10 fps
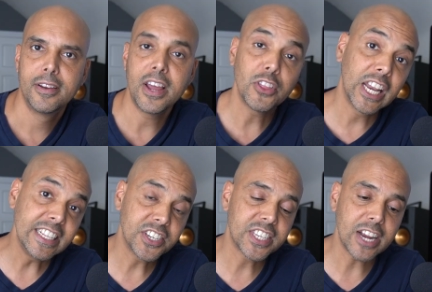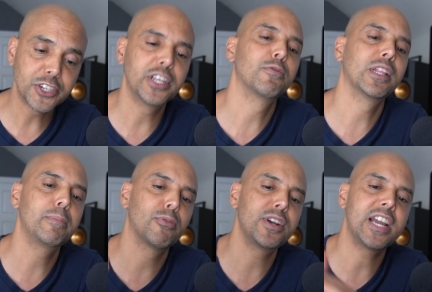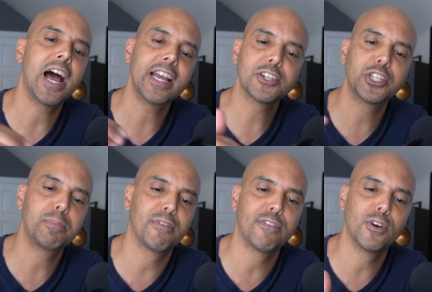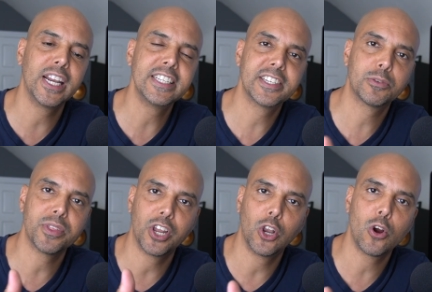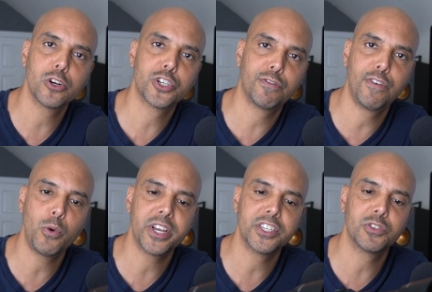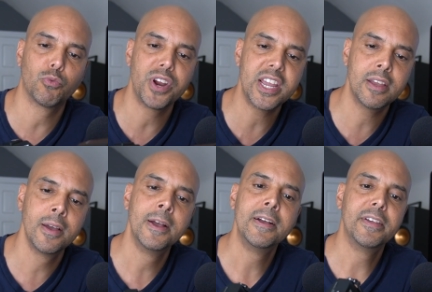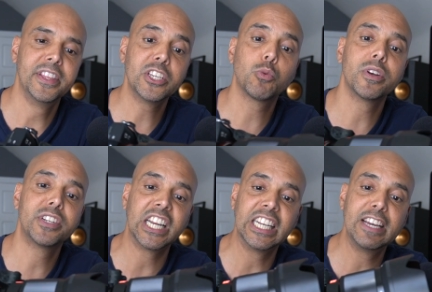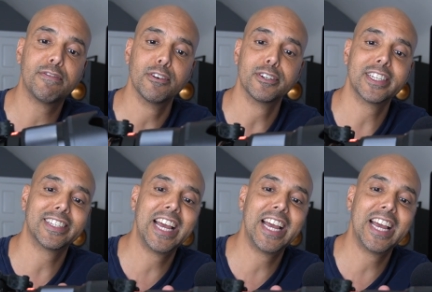now the lens is actually really pretty. I actually prefer lenses with a large focus ring, and this one delivers. It